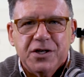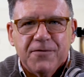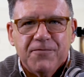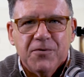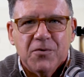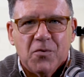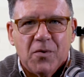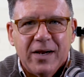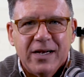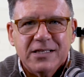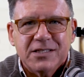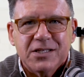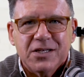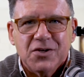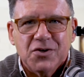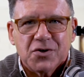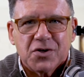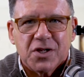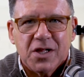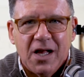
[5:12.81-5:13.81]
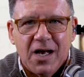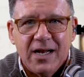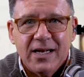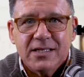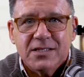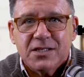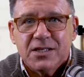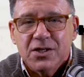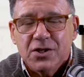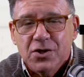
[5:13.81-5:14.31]
different ways that your
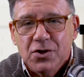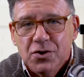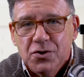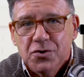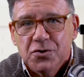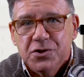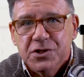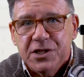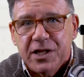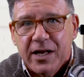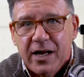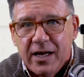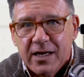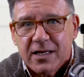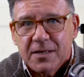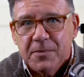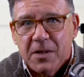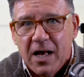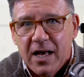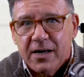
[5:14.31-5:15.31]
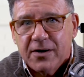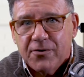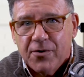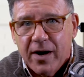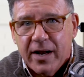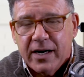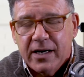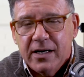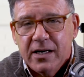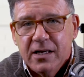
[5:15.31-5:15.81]
clients can use the HECM line of
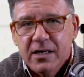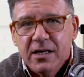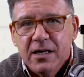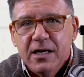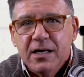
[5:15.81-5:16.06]
credit